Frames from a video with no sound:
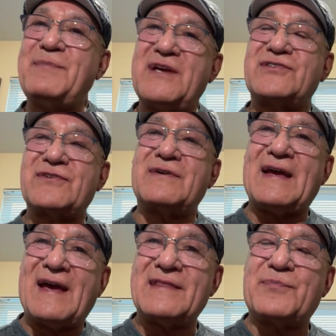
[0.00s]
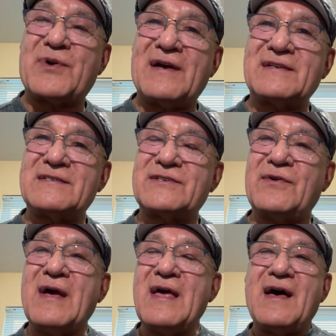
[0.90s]
they made sure I had the practice.
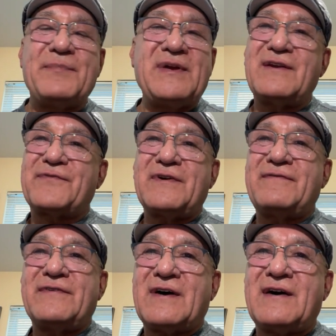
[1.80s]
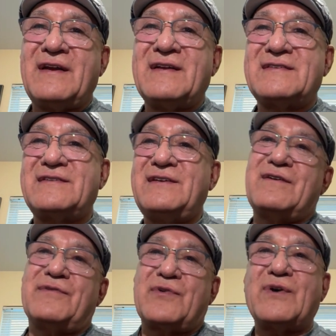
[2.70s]
So being in front of an audience,
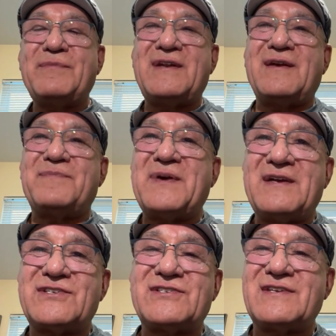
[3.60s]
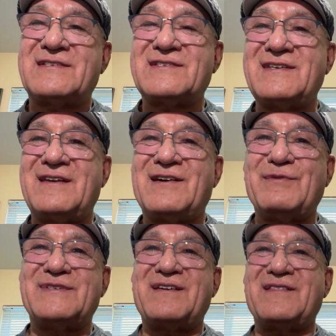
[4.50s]
the 1 minute pitch, I
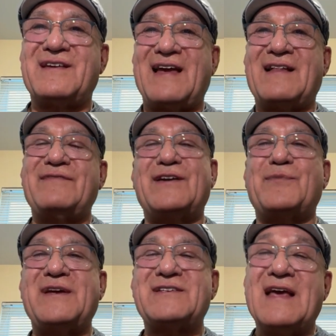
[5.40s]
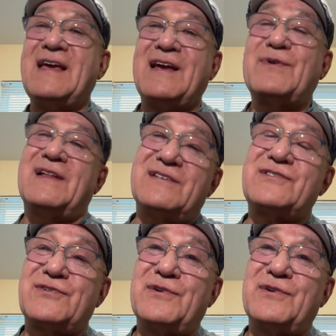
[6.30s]
always hear the elevator pitch. It really is